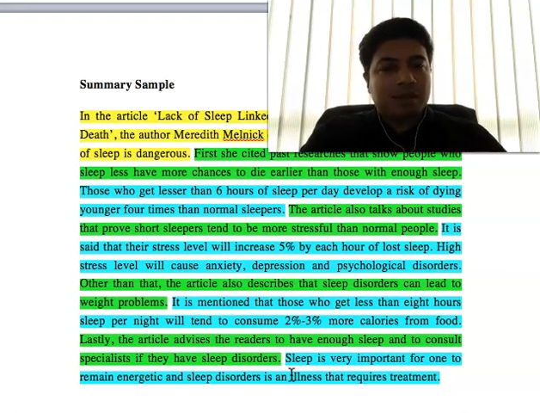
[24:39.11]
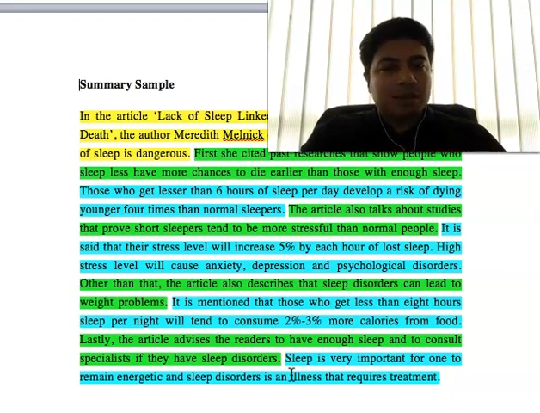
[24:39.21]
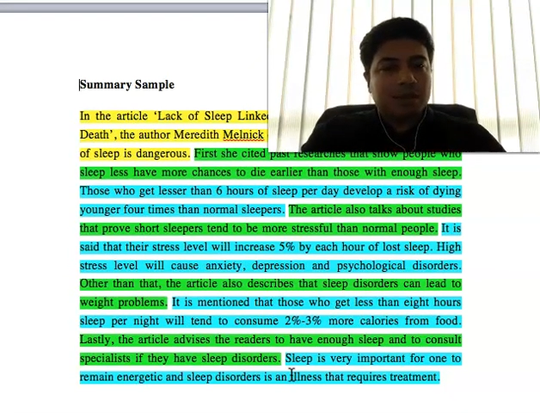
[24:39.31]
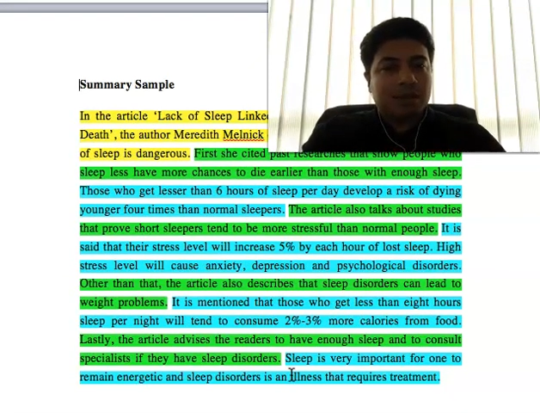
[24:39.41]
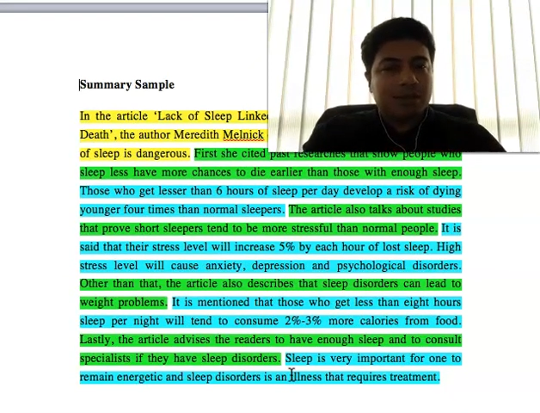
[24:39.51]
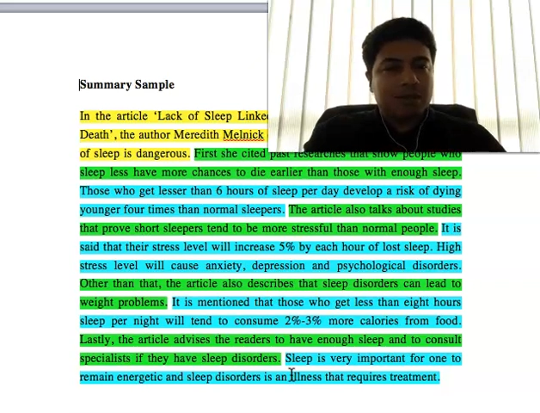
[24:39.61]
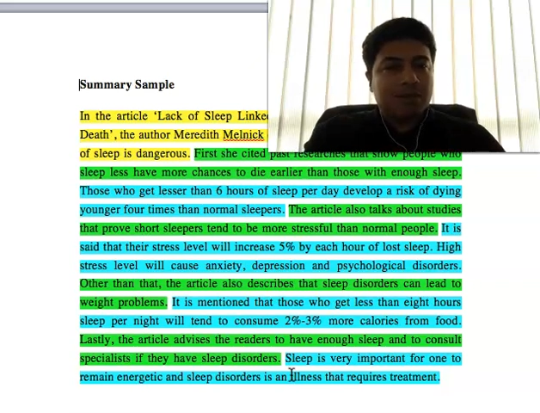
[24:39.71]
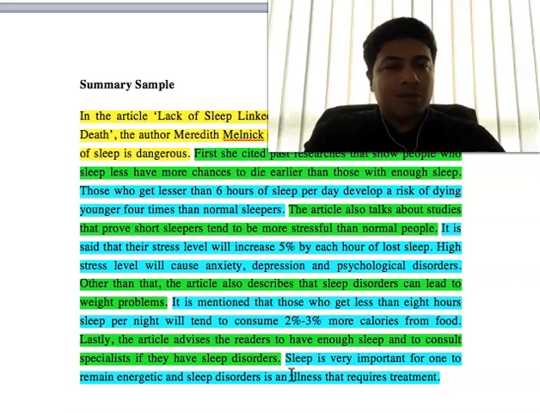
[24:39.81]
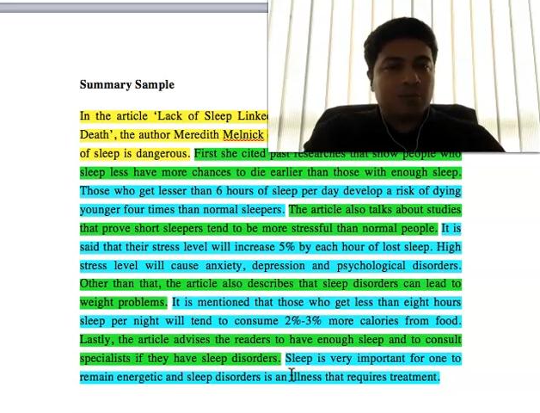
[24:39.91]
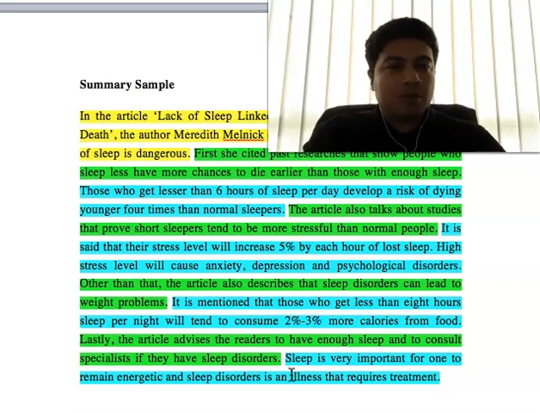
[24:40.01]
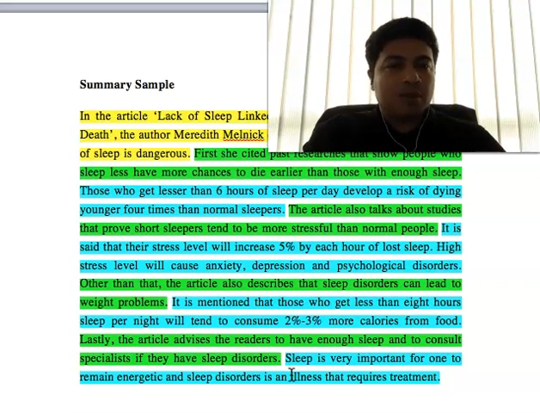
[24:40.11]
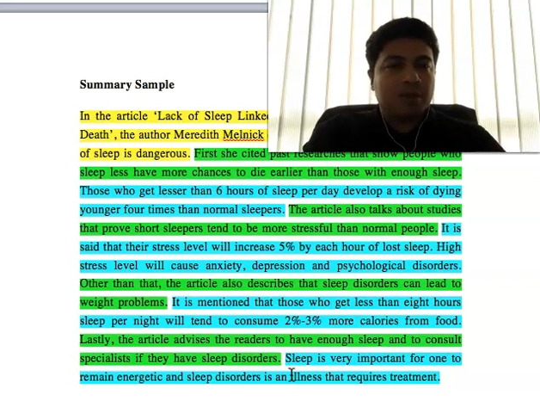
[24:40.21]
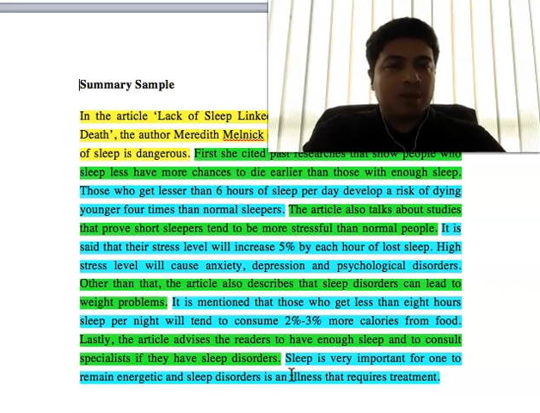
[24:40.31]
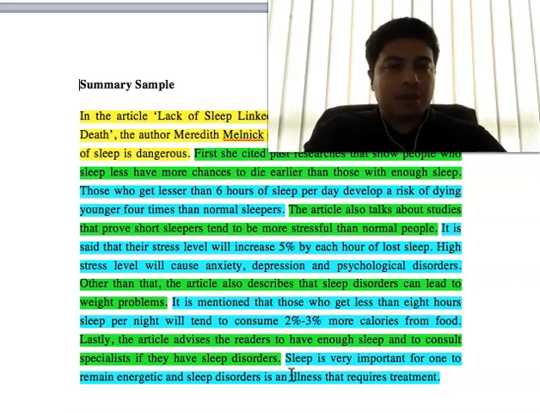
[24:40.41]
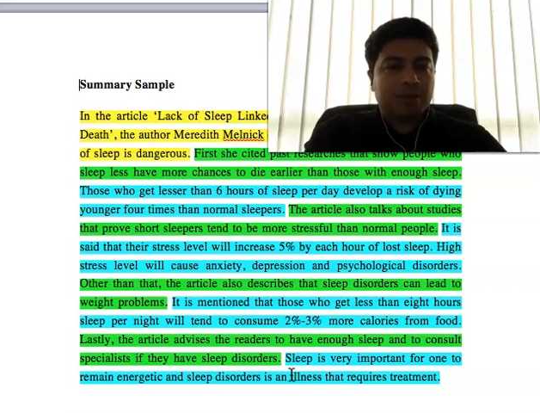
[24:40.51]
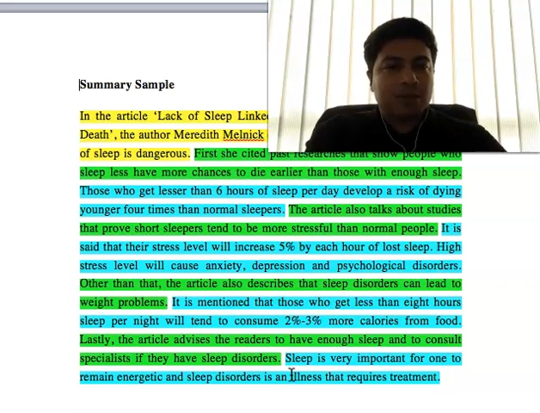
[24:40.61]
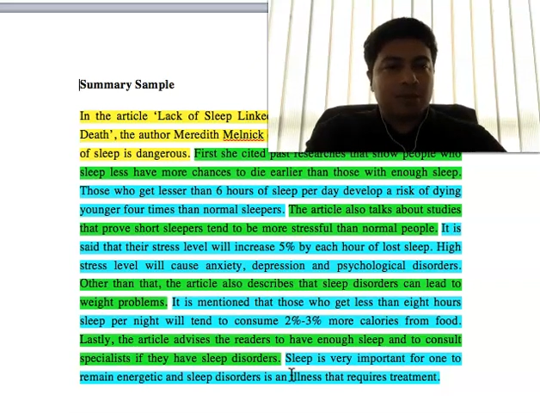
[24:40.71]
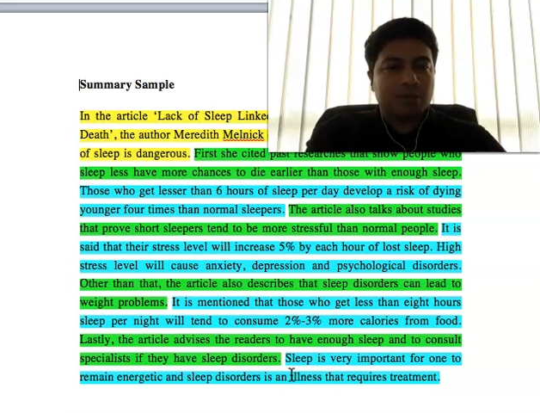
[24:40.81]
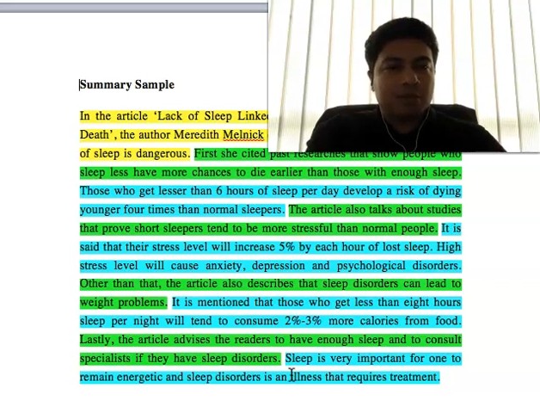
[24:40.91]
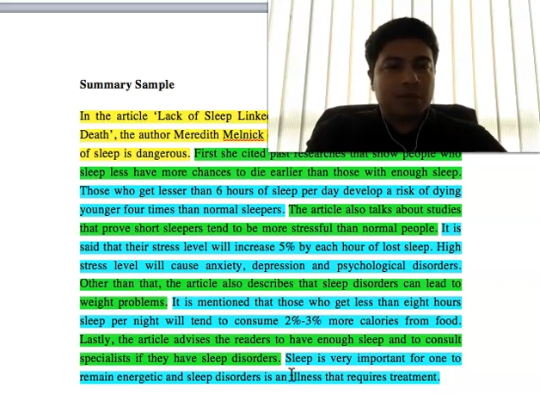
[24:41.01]
article is about without having
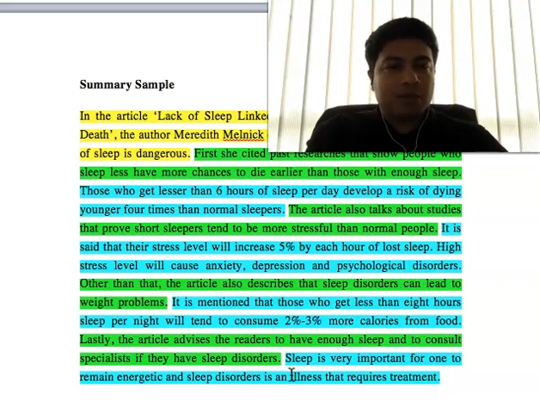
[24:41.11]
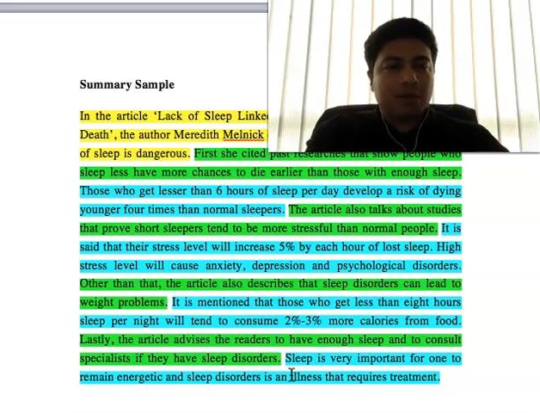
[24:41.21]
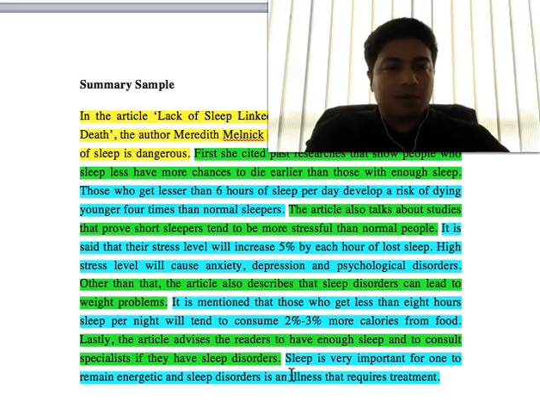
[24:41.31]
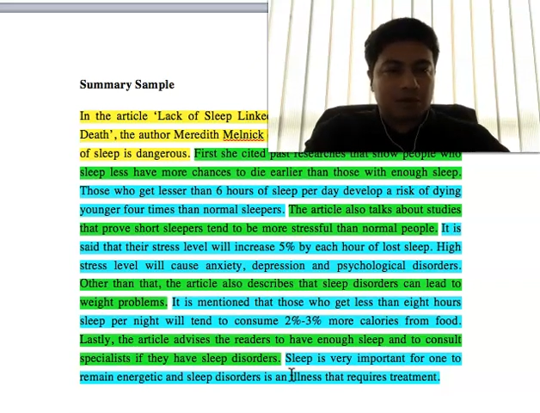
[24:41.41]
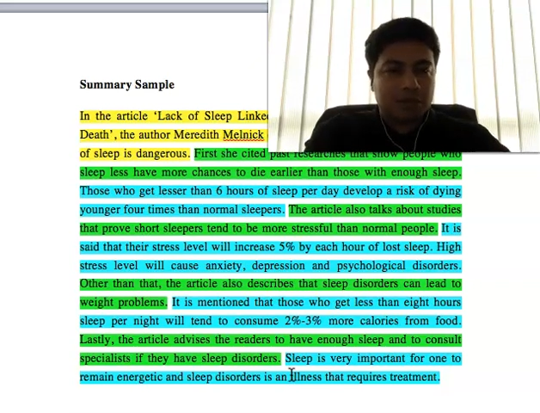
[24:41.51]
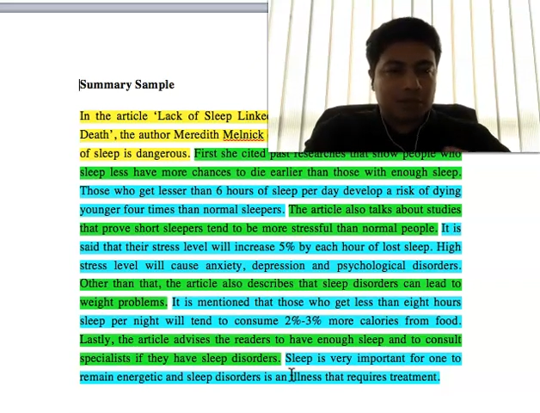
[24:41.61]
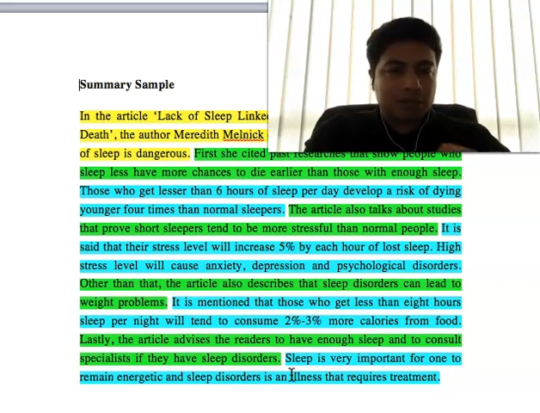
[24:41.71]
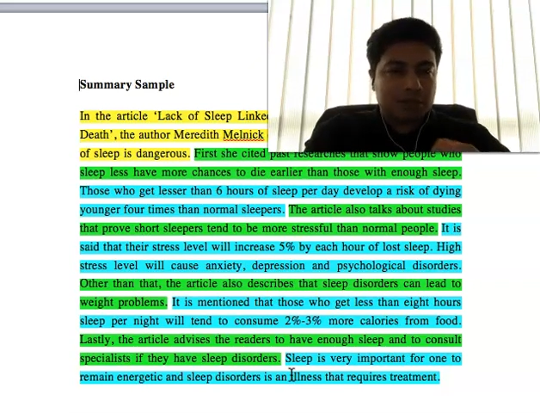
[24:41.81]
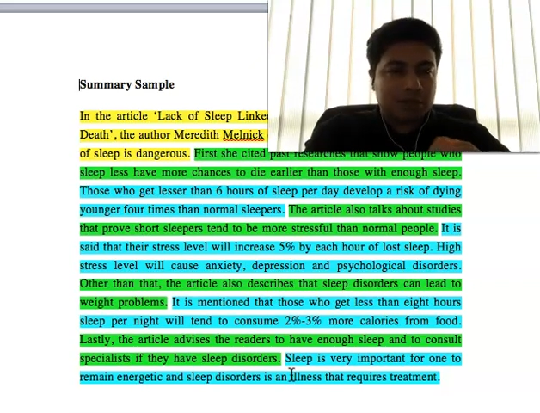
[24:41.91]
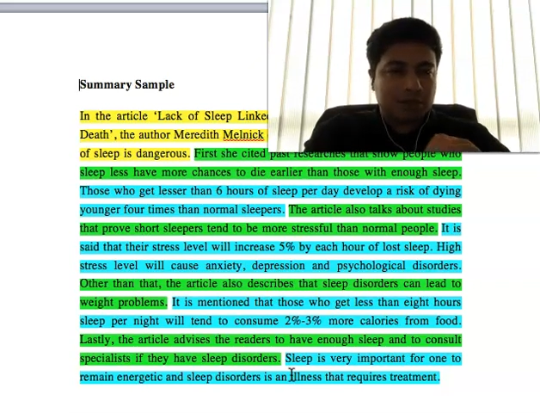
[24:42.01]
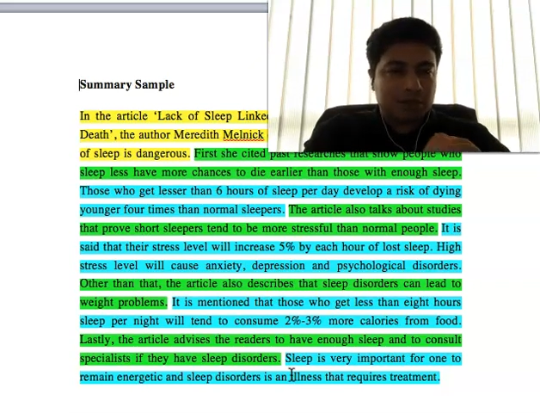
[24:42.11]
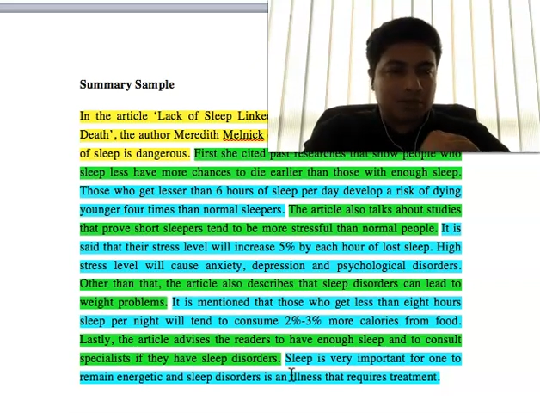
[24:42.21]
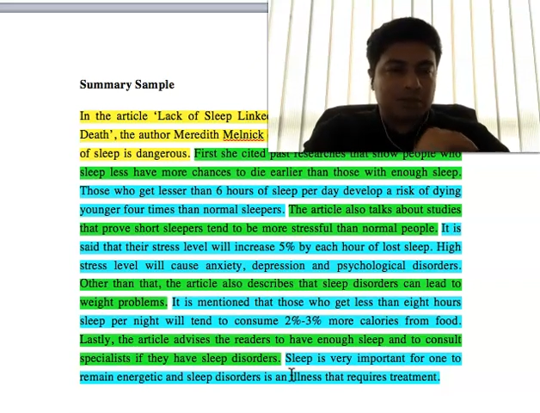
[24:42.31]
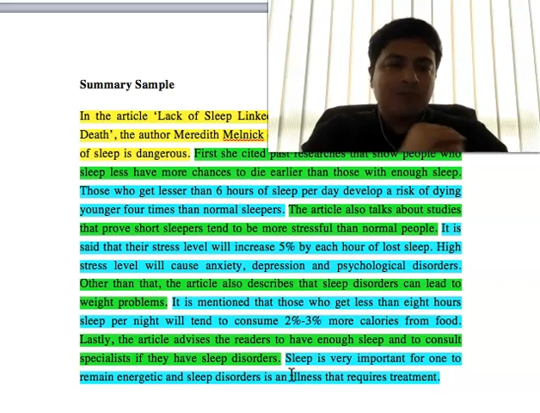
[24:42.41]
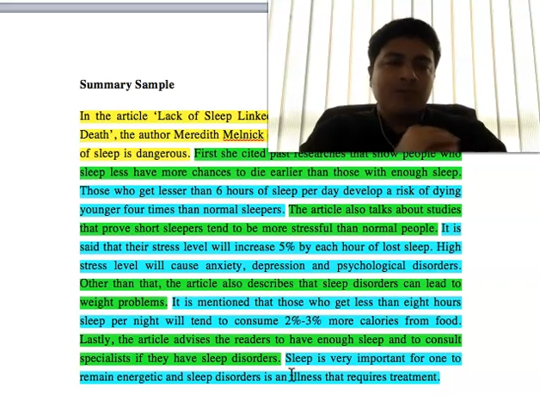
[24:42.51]
to read the original article.